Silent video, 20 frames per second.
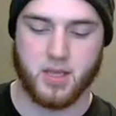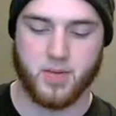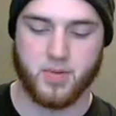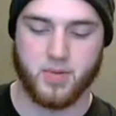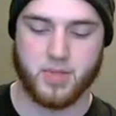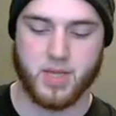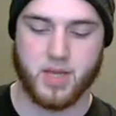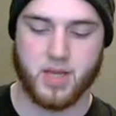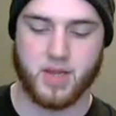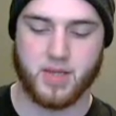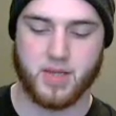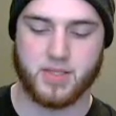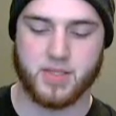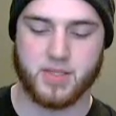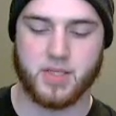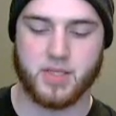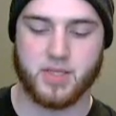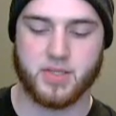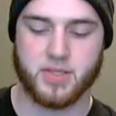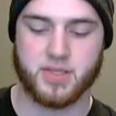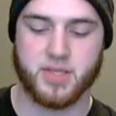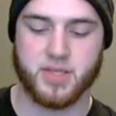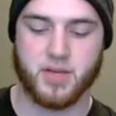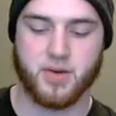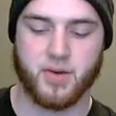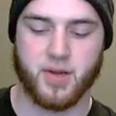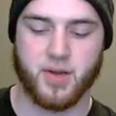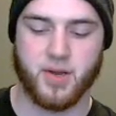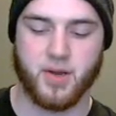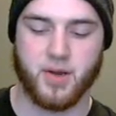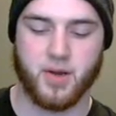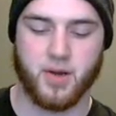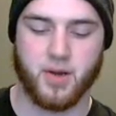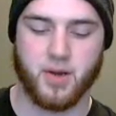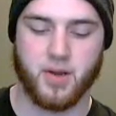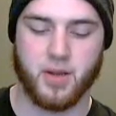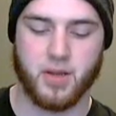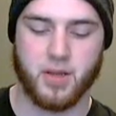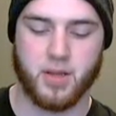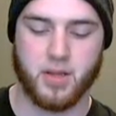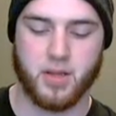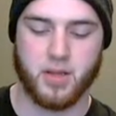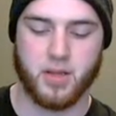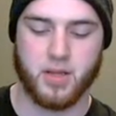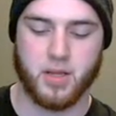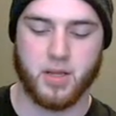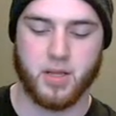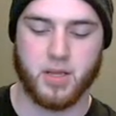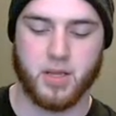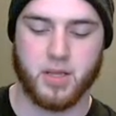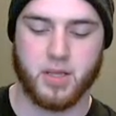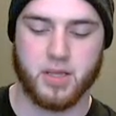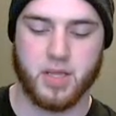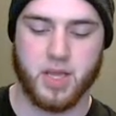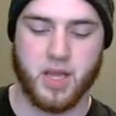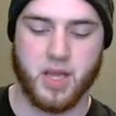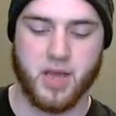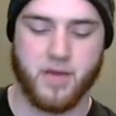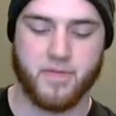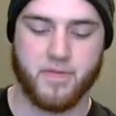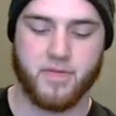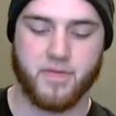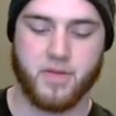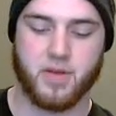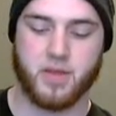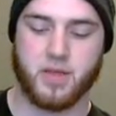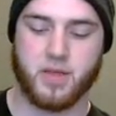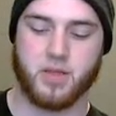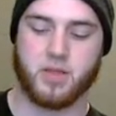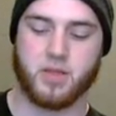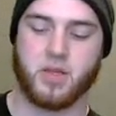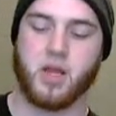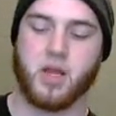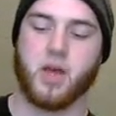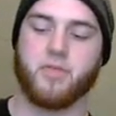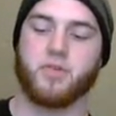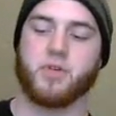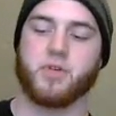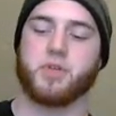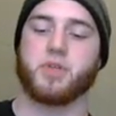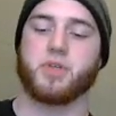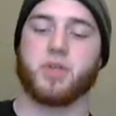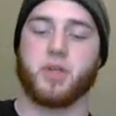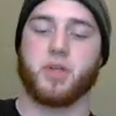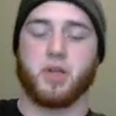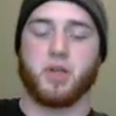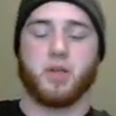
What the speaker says: What that is in the center here, they have the covers